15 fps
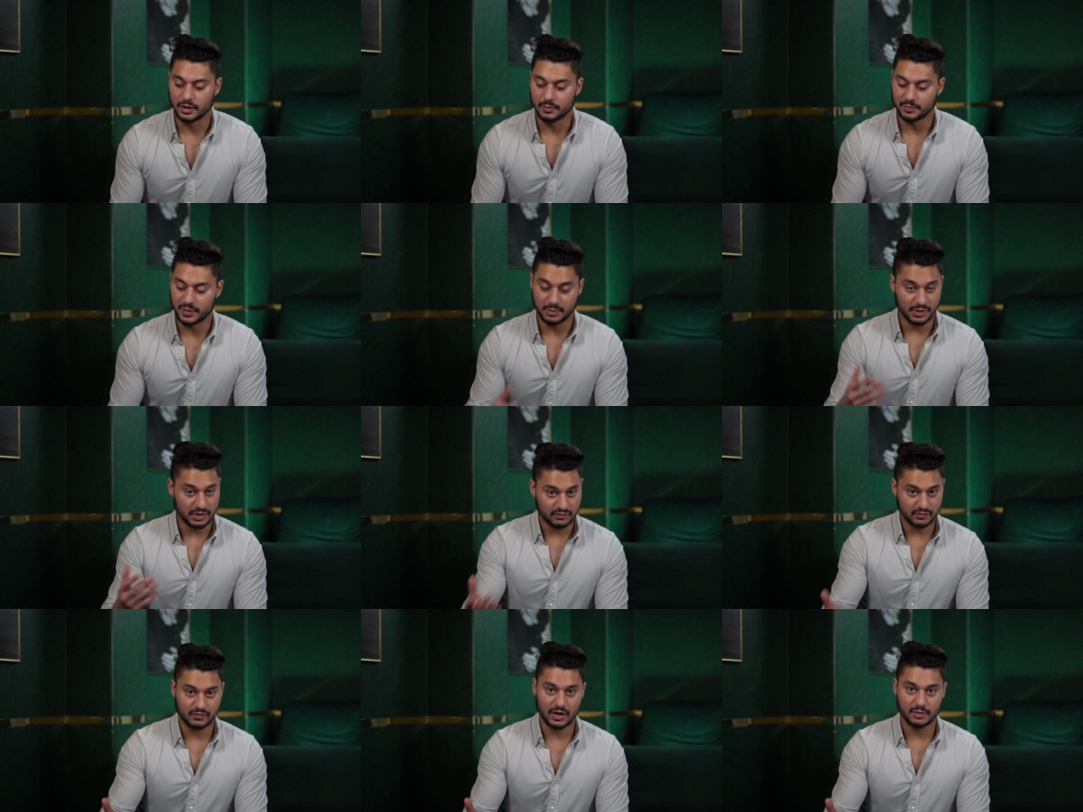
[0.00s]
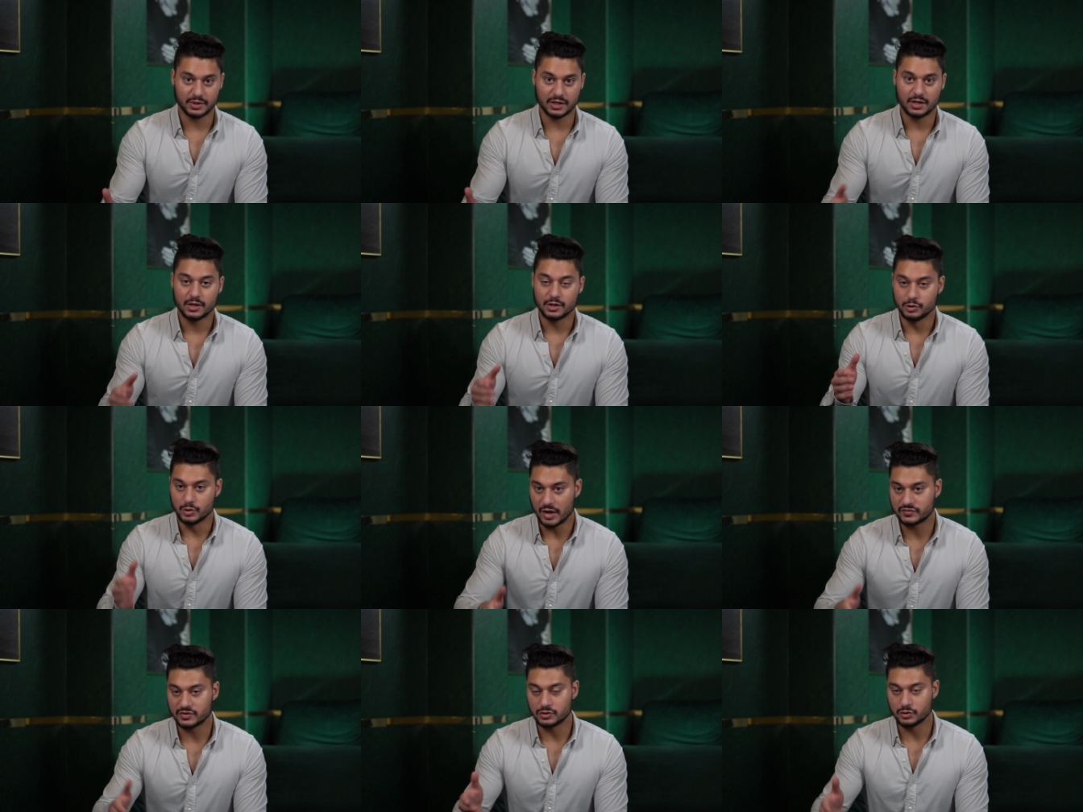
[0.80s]
maybe even family. You
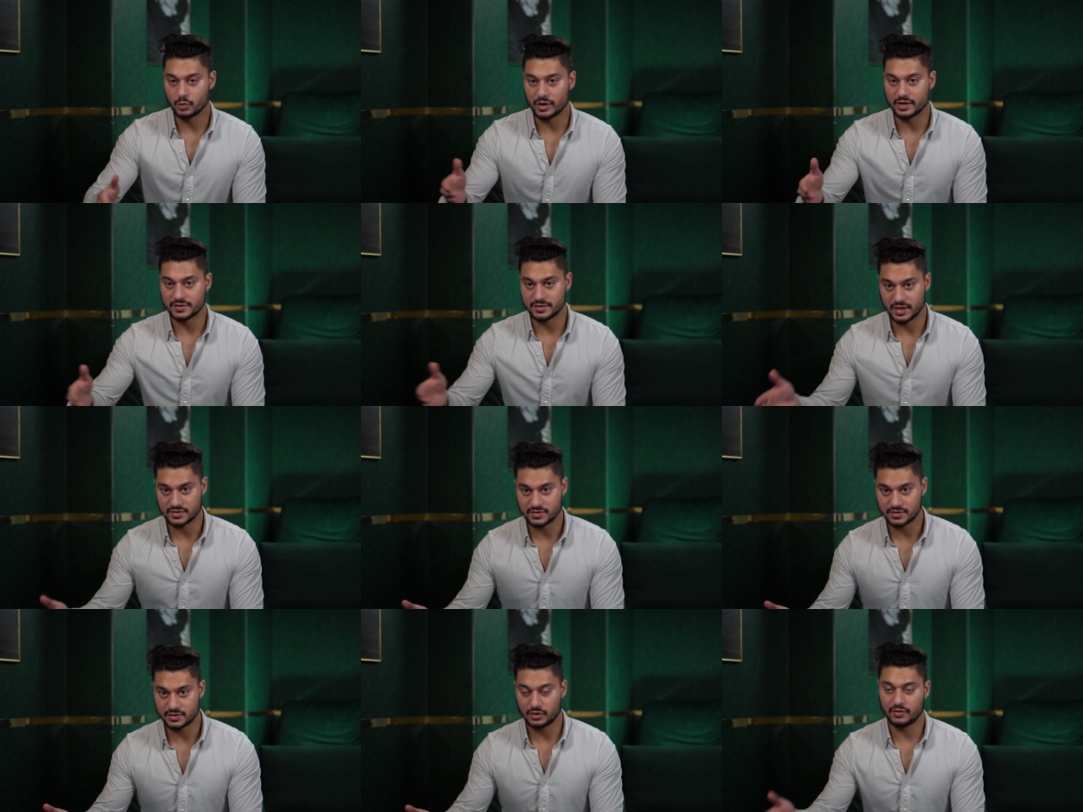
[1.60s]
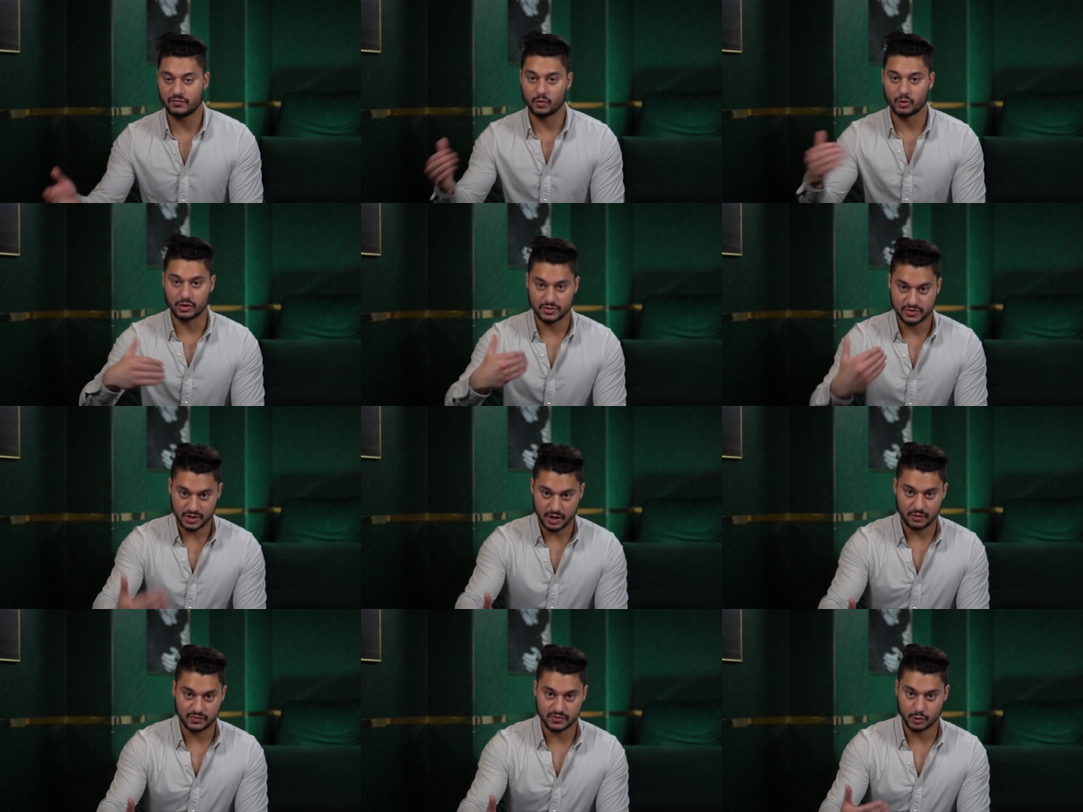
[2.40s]
have to do what is necessary for
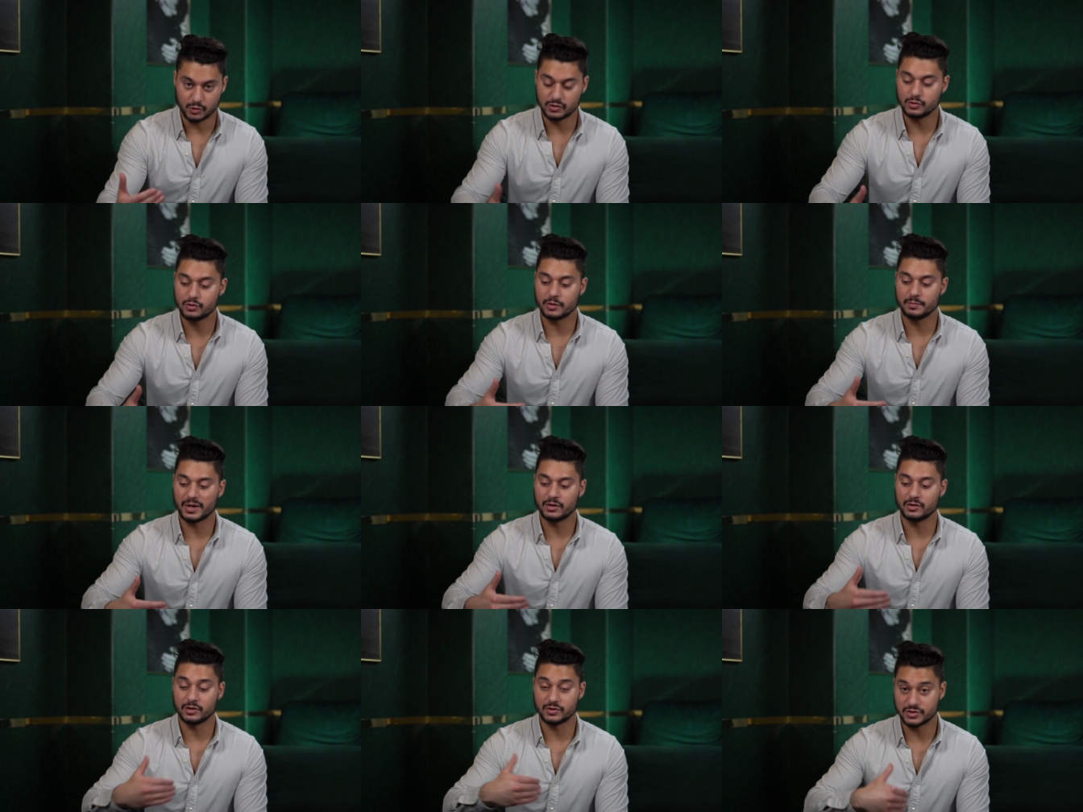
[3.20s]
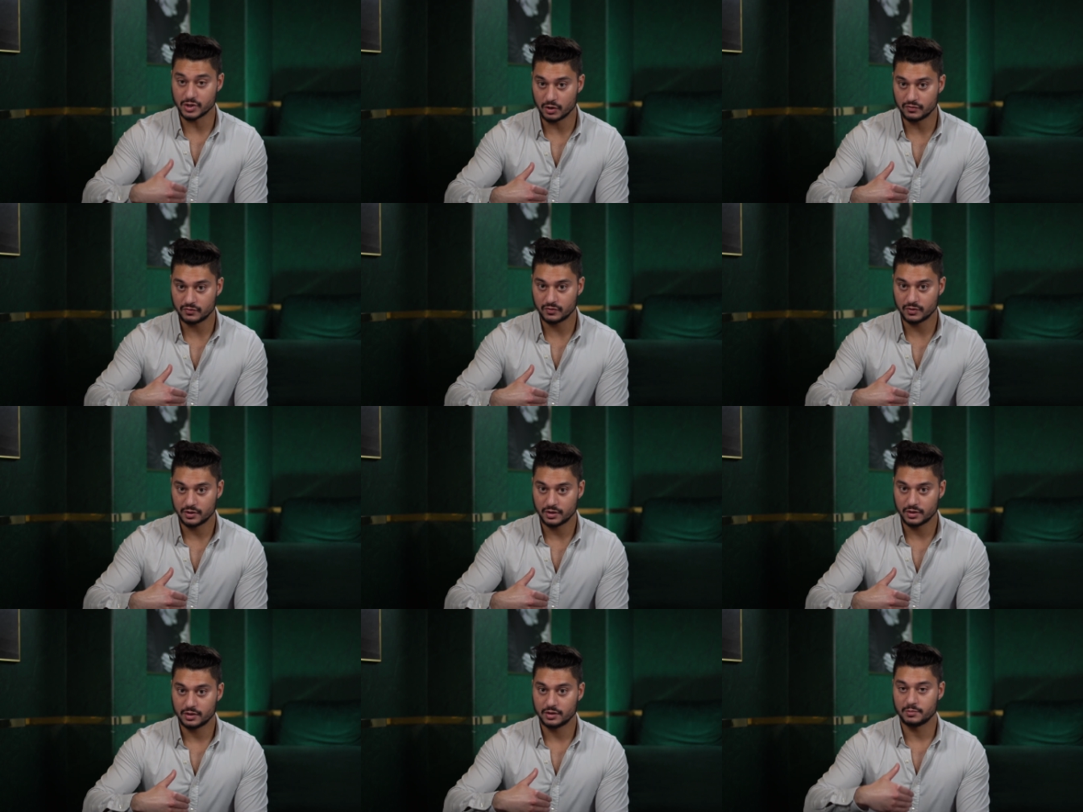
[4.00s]
yourself so you can better yourself,
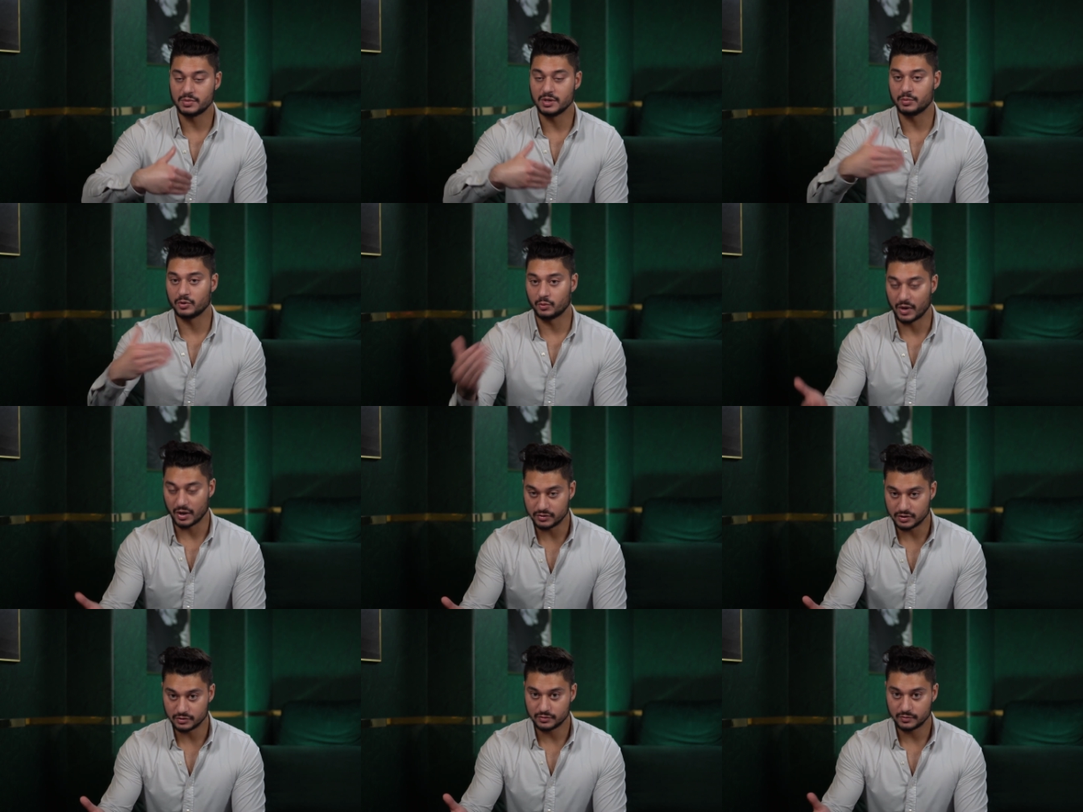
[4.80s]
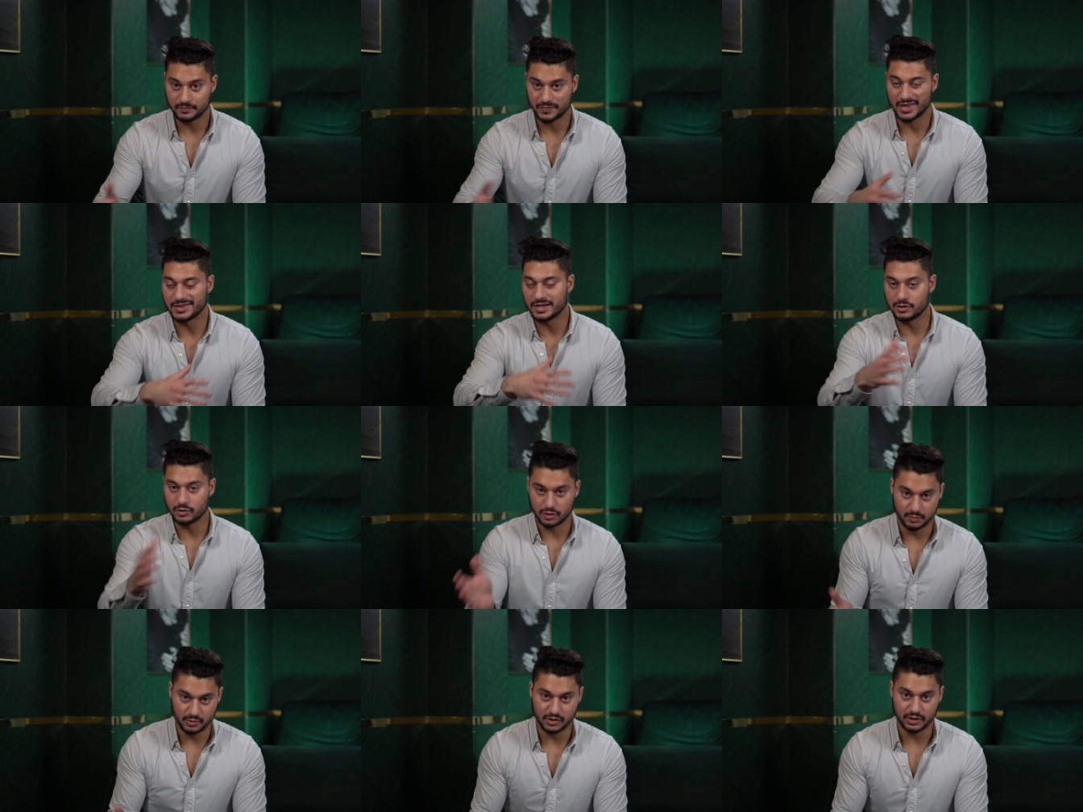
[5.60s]
people around you, and then
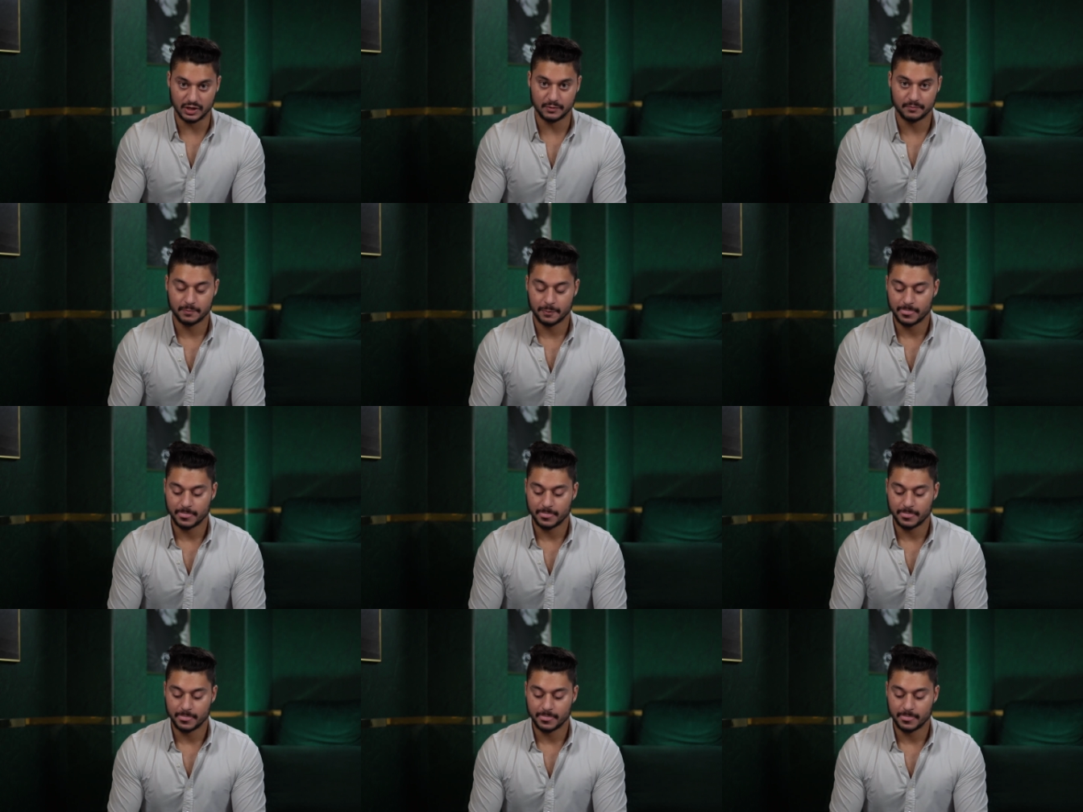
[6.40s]
your community.